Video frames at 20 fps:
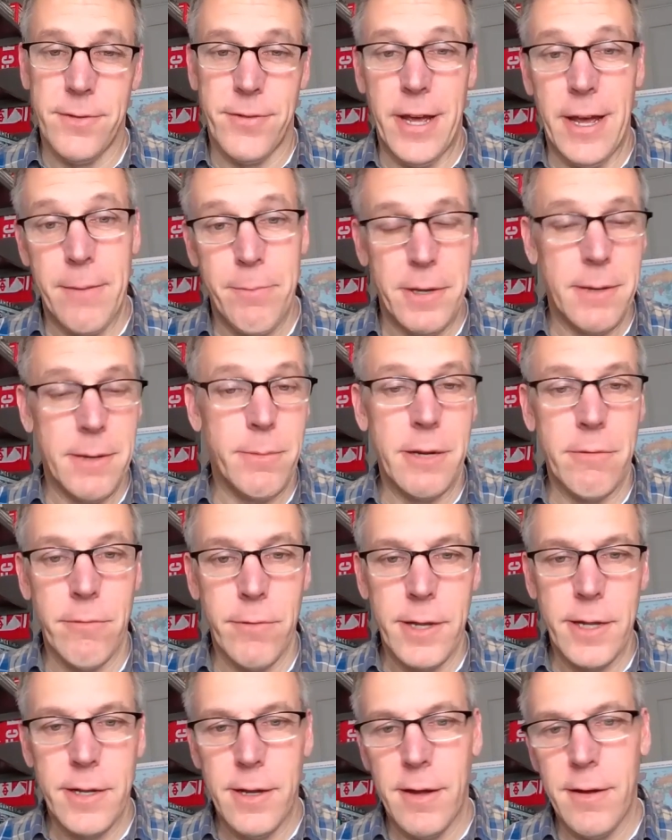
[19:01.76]
of happy to be
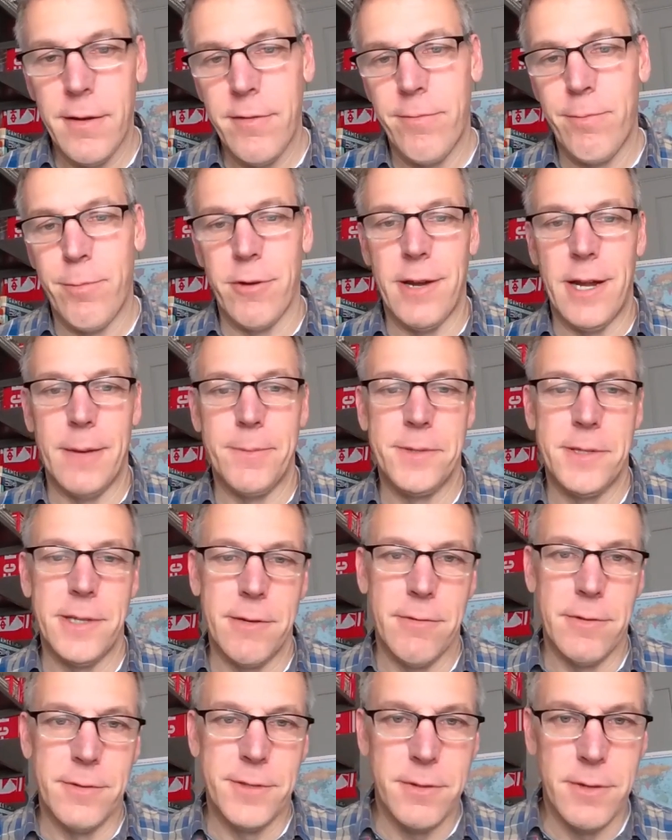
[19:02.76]
rid of. Perhaps they
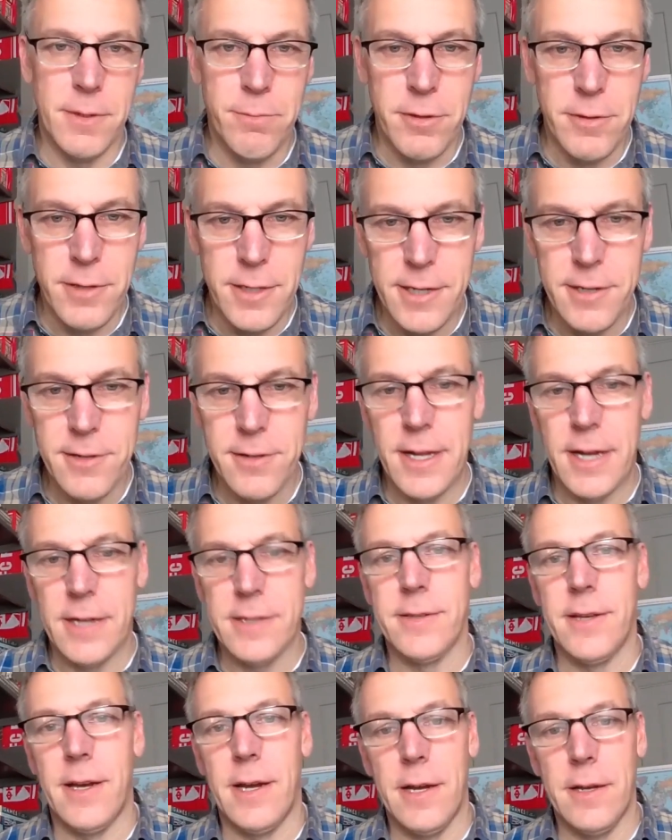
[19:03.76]
were sort of political
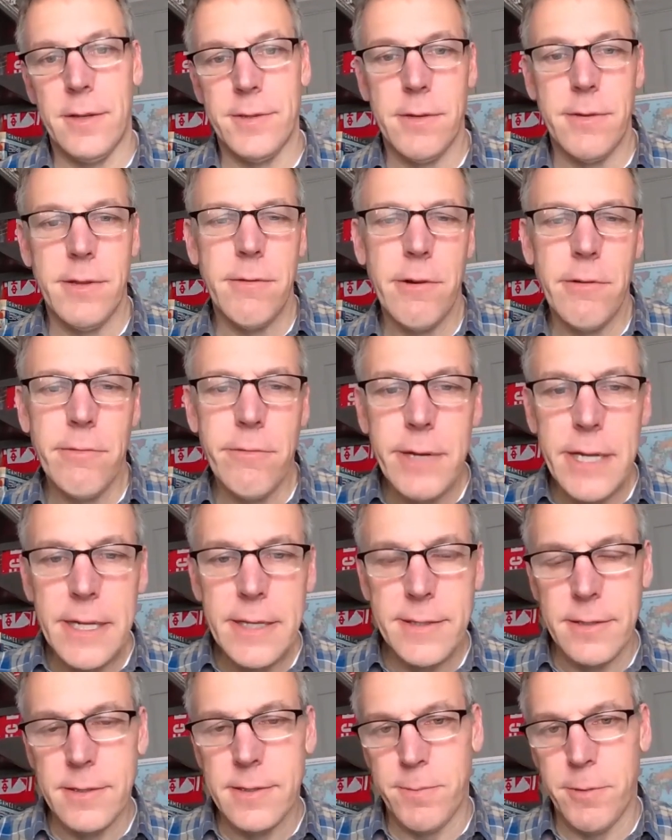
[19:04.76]
exiles. So there were
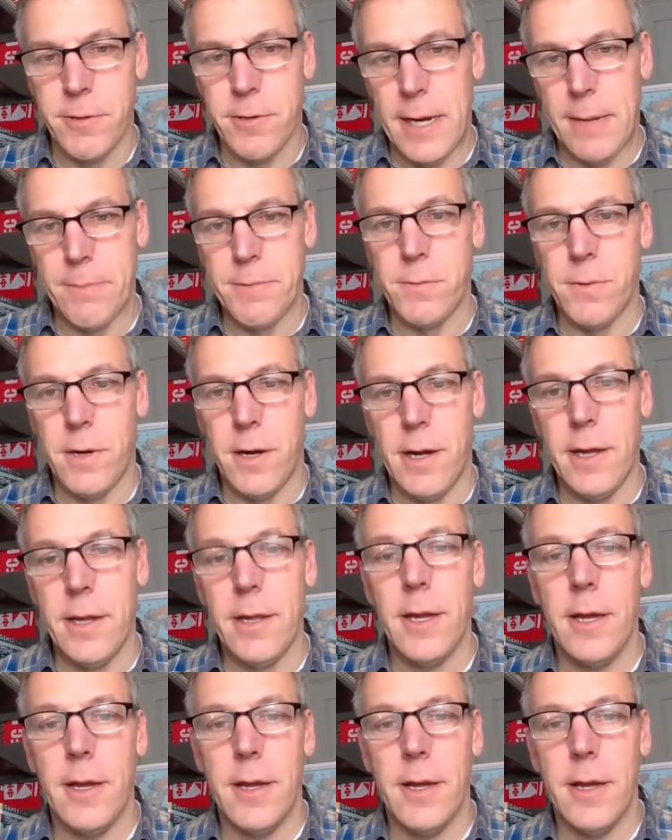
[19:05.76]
reasons perhaps why